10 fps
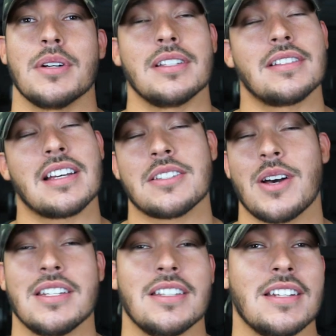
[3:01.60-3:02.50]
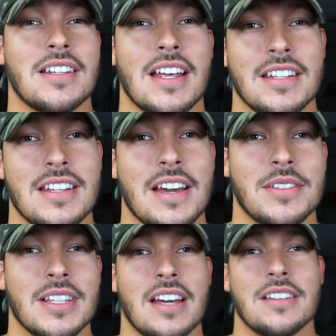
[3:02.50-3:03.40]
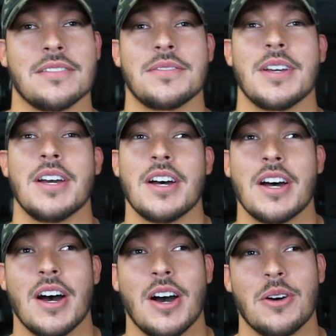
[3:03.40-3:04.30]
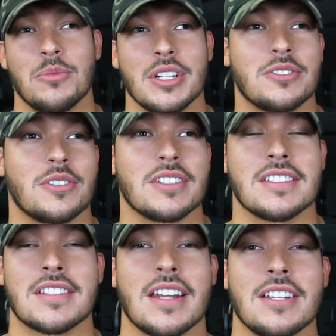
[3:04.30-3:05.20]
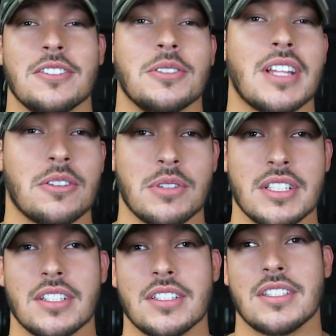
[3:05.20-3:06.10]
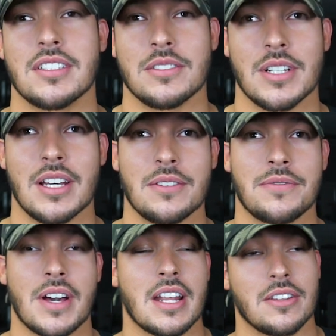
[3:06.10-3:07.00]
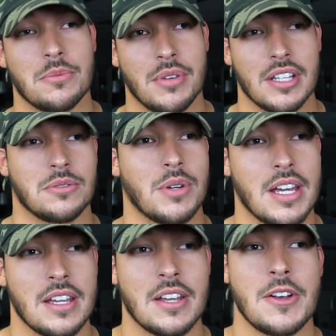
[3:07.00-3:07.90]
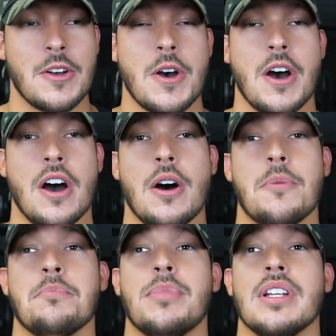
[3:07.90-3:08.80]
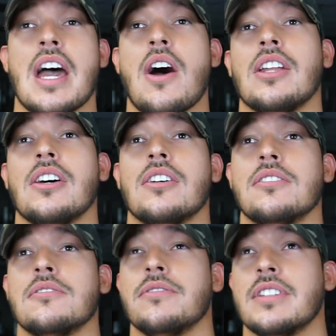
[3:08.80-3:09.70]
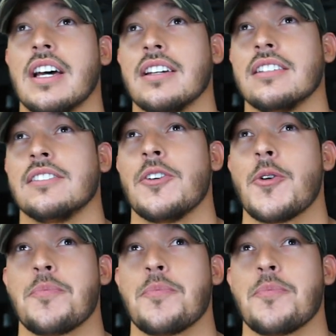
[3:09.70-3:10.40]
but that's how I did it. I didn't have a lot of resources. I didn't do a lot of research to find out the best way. But now I know that